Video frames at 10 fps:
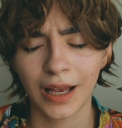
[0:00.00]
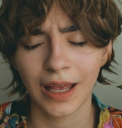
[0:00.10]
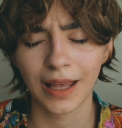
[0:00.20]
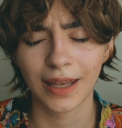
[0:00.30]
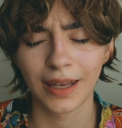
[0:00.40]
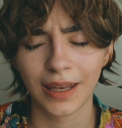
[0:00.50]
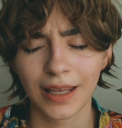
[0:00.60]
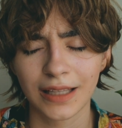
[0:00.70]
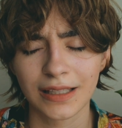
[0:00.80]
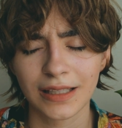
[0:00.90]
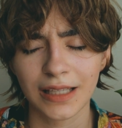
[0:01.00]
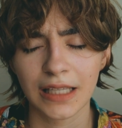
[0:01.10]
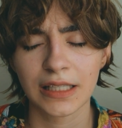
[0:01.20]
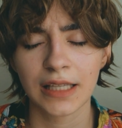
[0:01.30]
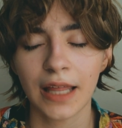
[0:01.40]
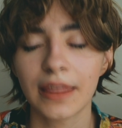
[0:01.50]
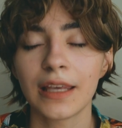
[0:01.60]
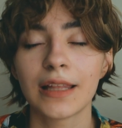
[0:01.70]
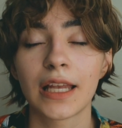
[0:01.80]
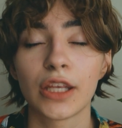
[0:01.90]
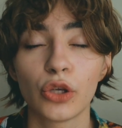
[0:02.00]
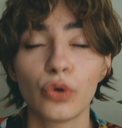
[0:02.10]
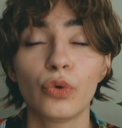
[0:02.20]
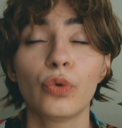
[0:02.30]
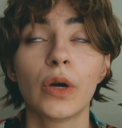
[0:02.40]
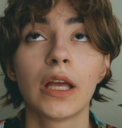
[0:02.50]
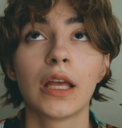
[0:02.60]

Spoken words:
and it's nothing that you